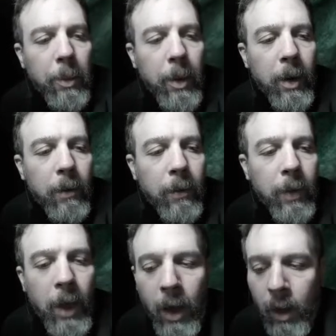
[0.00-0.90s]

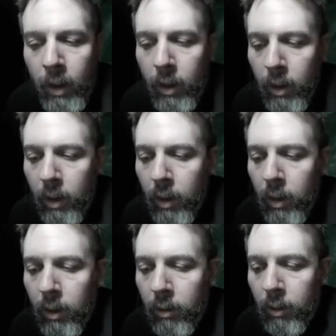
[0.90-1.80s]
prepared for that.
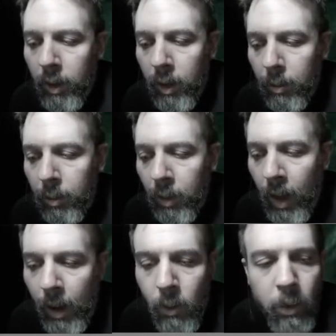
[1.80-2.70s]
So I get
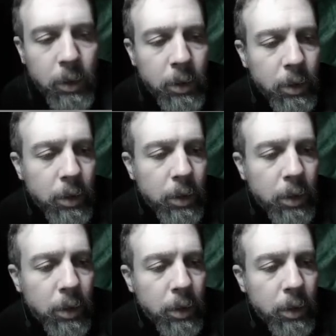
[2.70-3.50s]
a black one.